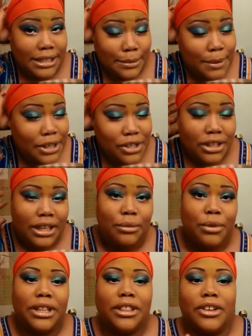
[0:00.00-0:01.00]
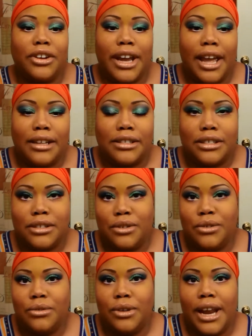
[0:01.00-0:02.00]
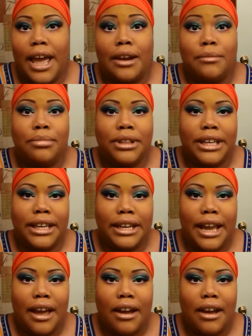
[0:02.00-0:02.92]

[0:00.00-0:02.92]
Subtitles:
especially with learning how to do and how to blend